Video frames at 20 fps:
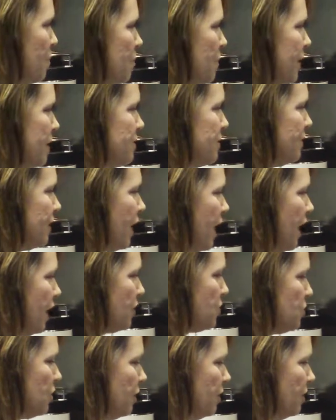Mixing
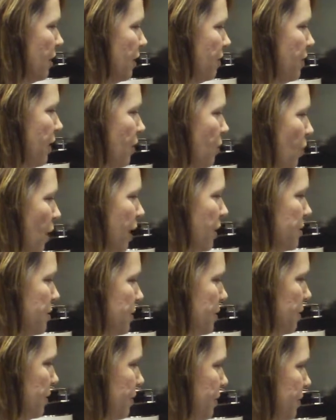action and then
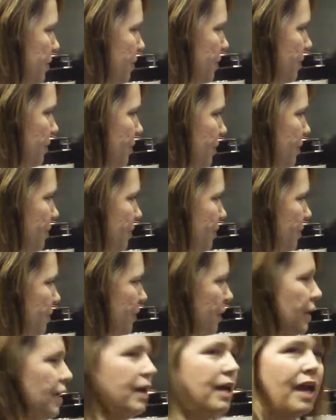rest.
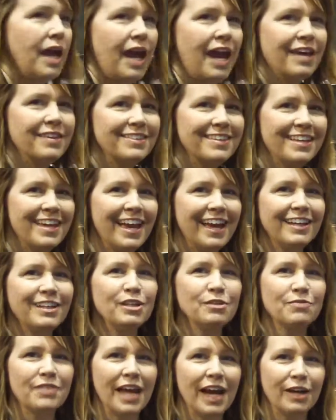At the end
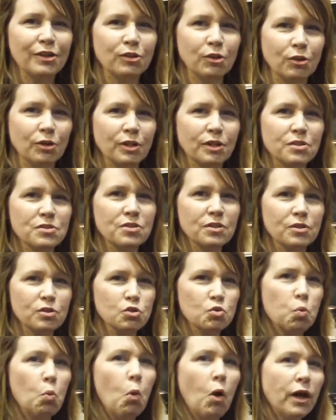of that, you're going to see
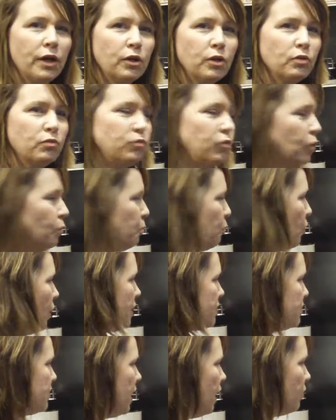this wonderful
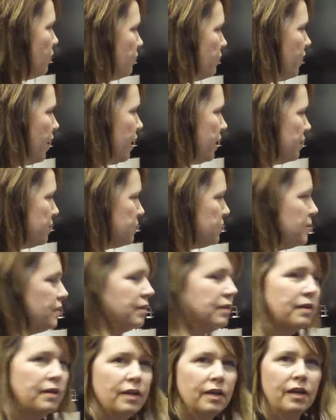press out phase.
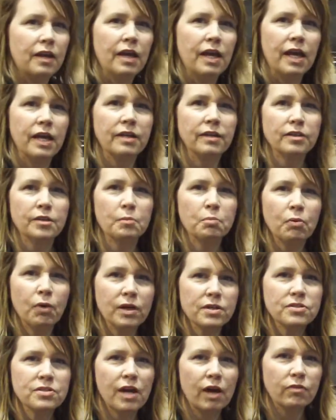And in the
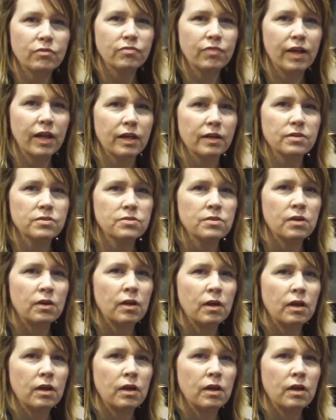press out phase,